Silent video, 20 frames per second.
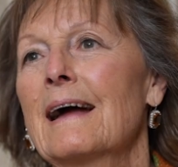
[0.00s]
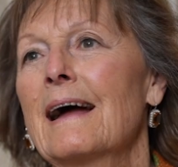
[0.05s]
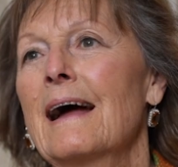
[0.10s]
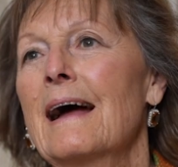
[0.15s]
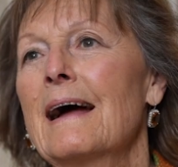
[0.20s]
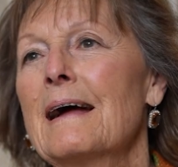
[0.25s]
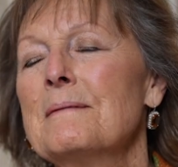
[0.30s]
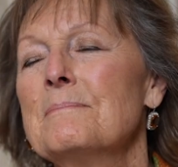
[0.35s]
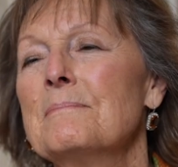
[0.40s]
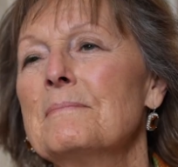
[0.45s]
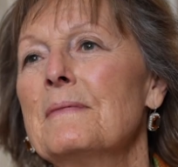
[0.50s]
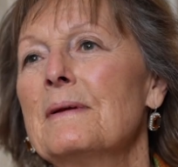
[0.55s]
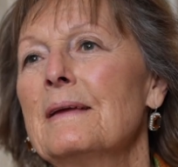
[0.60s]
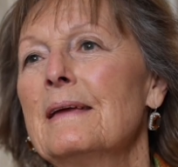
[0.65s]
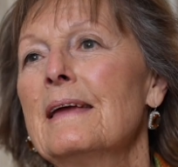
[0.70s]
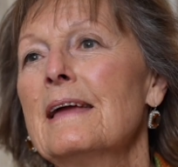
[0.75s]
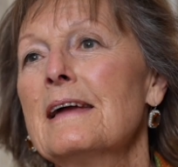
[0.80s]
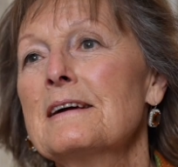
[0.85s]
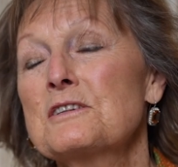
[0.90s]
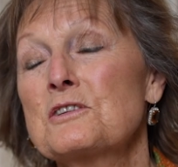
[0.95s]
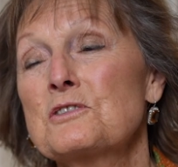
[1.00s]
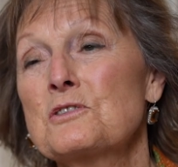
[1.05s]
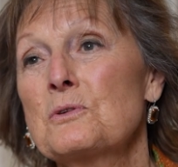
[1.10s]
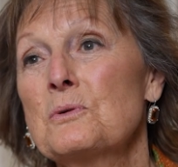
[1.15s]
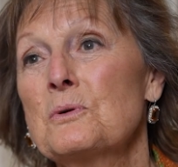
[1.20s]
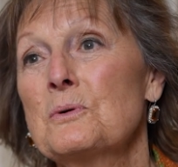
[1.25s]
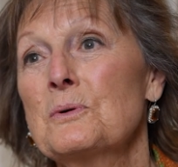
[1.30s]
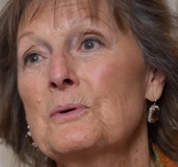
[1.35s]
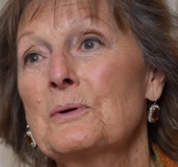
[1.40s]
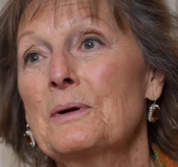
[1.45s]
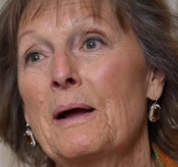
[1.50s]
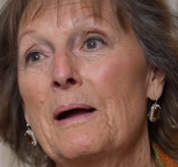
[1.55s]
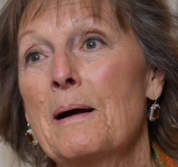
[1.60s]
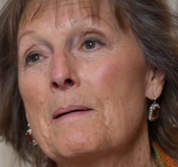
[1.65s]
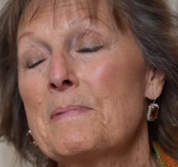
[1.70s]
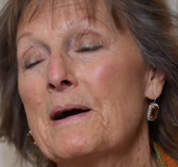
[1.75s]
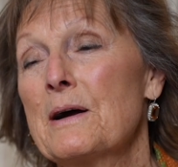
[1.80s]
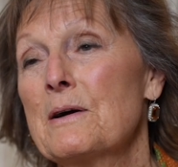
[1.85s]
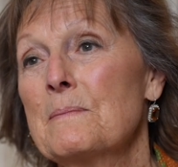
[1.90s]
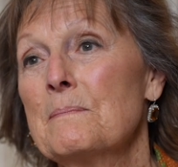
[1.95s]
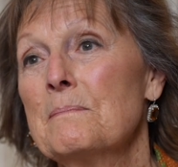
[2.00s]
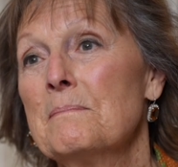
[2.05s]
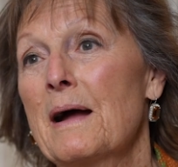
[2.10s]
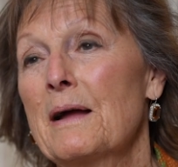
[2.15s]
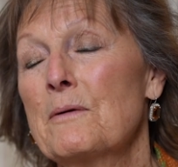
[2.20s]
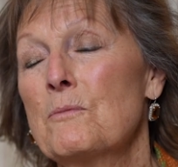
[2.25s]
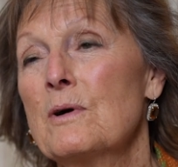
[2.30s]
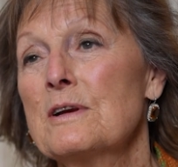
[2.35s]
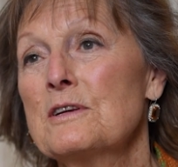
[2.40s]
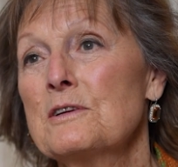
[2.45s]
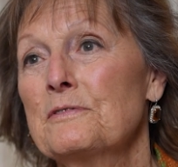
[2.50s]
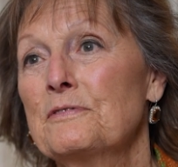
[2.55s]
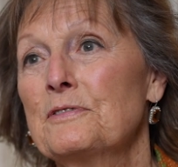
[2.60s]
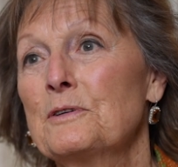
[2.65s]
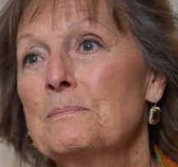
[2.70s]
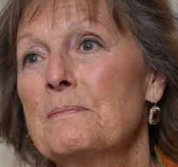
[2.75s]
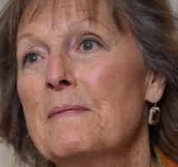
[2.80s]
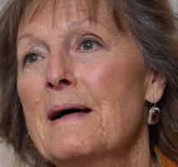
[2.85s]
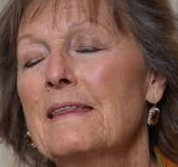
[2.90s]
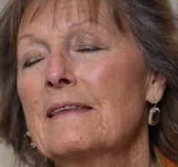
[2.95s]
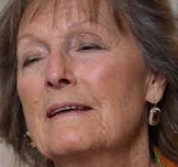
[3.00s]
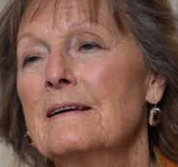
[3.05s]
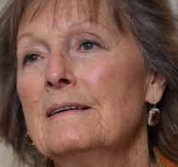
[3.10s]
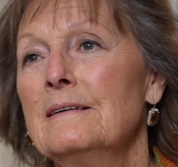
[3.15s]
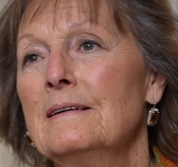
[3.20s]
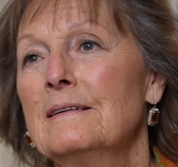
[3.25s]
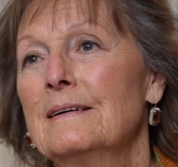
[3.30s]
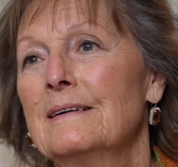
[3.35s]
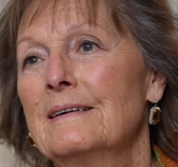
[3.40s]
I'm here to talk about my wonderful mother,